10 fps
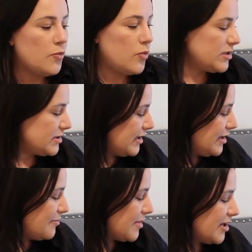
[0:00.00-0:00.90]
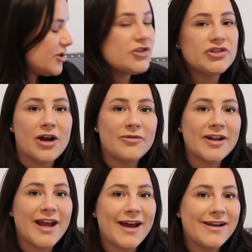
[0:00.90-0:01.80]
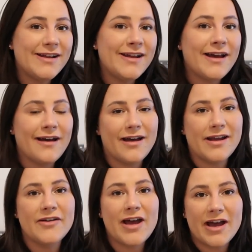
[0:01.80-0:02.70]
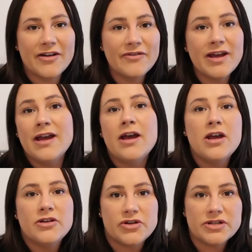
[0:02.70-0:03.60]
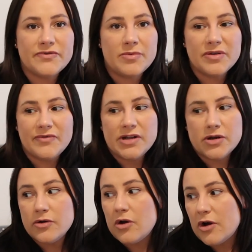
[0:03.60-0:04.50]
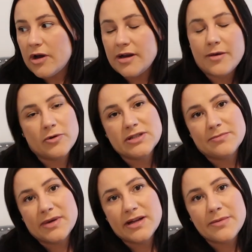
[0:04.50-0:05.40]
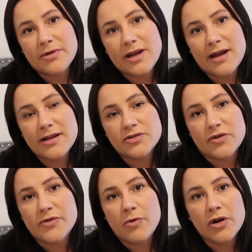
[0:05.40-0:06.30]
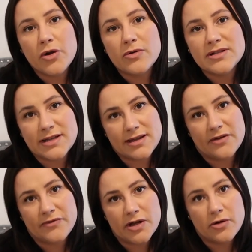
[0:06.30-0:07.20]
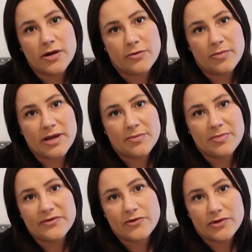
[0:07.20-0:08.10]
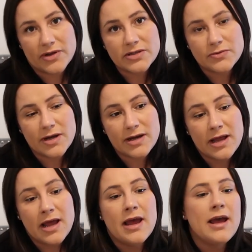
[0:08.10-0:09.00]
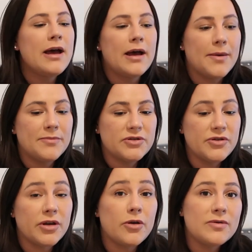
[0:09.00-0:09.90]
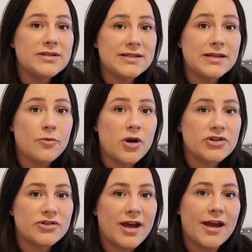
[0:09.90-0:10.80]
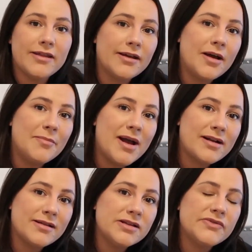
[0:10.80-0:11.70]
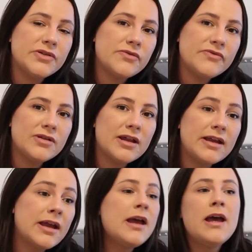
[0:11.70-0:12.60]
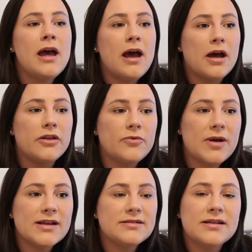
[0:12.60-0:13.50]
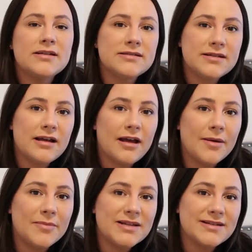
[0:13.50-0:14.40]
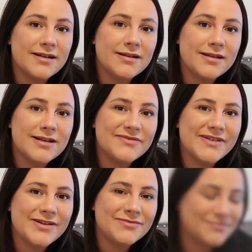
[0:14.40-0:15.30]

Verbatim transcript: what's in my shower caddy i have just filmed a video on what's in my diaper caddy so if you want to go and see that video it will be up before this one um, so you can go and see watch that and then come back to this video if you'd like otherwise um, let's get into this video